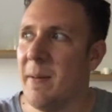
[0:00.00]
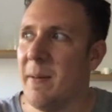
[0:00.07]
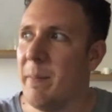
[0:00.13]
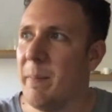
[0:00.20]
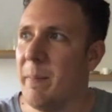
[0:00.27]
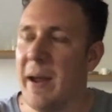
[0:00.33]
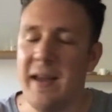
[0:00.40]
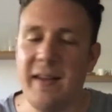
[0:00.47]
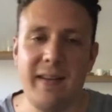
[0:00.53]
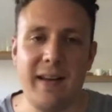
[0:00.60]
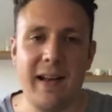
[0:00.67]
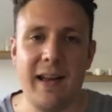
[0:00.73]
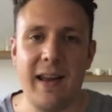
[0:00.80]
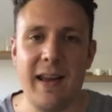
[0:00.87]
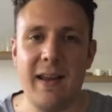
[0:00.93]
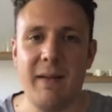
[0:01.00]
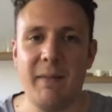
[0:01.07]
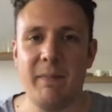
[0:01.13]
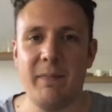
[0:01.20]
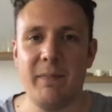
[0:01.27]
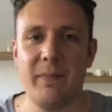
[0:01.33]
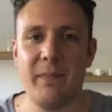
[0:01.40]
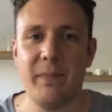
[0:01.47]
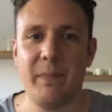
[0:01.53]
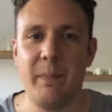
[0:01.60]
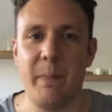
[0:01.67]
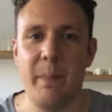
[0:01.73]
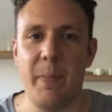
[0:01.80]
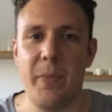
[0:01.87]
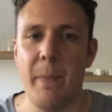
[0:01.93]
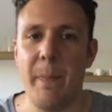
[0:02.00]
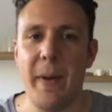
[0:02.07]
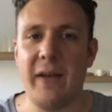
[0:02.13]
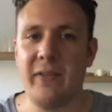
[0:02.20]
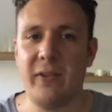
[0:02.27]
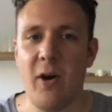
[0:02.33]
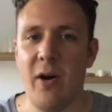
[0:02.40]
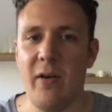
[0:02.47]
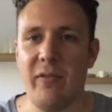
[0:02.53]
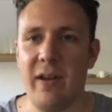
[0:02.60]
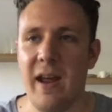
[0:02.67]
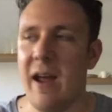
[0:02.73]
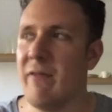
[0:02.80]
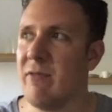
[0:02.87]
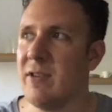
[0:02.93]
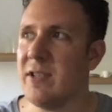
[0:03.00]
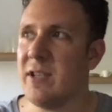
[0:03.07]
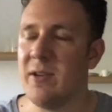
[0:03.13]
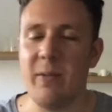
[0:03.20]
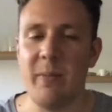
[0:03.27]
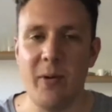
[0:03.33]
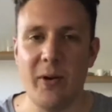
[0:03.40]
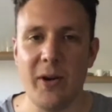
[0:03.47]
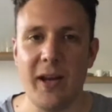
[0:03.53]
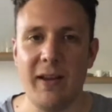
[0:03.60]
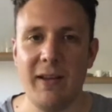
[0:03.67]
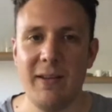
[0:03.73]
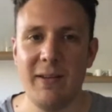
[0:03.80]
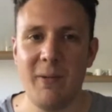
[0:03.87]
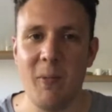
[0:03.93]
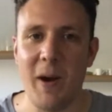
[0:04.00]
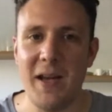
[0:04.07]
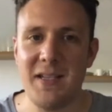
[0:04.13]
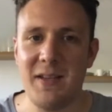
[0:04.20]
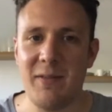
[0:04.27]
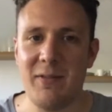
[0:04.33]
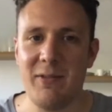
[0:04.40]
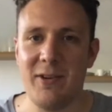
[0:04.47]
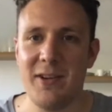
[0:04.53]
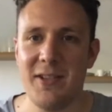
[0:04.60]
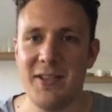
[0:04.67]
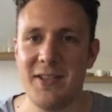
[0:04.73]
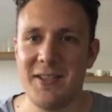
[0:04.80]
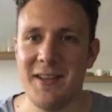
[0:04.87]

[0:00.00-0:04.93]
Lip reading: basically the best coffee every single morning waiting for us,